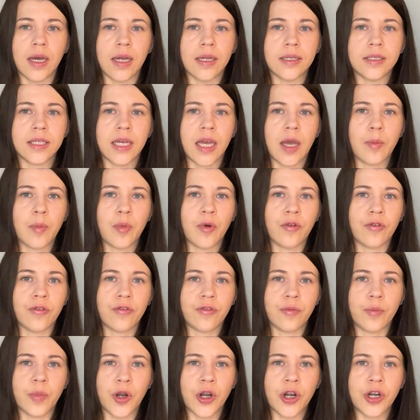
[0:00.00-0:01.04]
type of
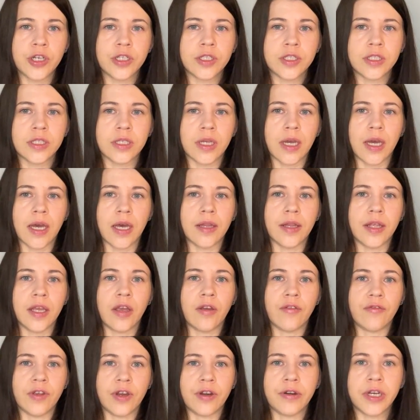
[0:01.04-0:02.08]
birds, they
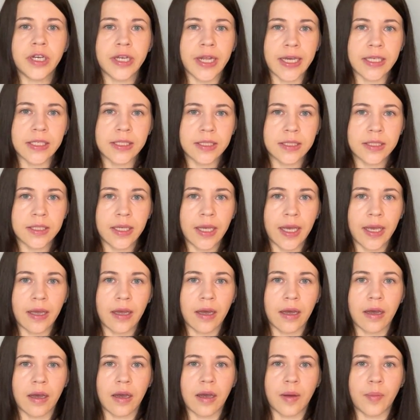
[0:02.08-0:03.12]
are very dusty
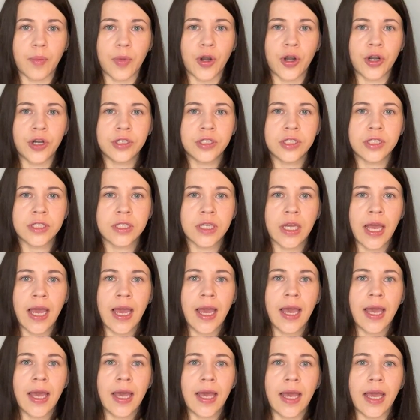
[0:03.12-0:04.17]
birds,
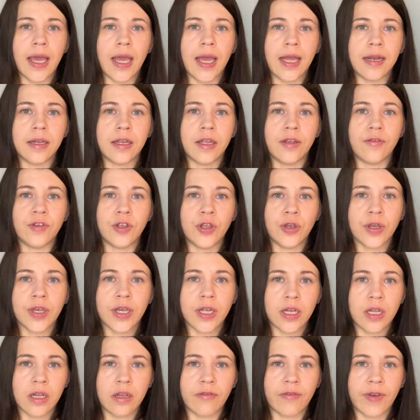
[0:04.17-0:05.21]
and if you
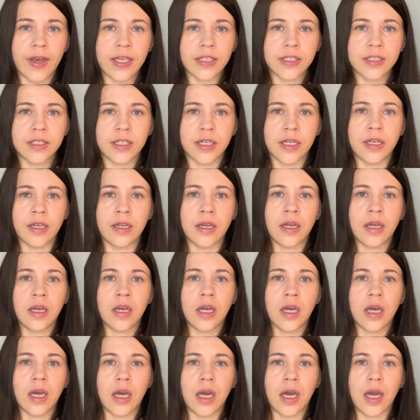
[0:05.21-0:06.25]
can invest in
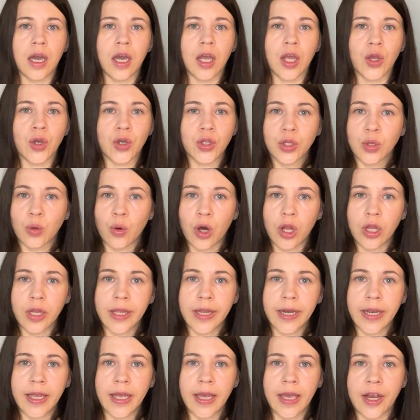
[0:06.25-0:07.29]
a good
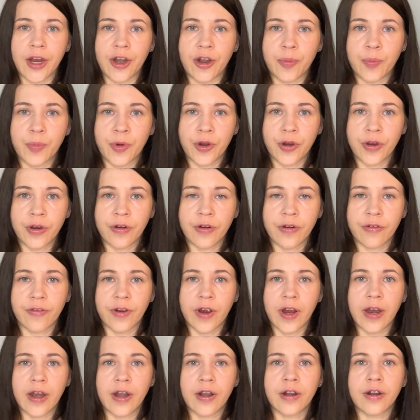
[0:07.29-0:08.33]
quality air
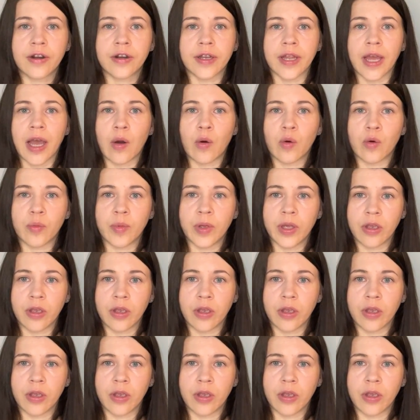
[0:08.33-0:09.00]
purifier, that will be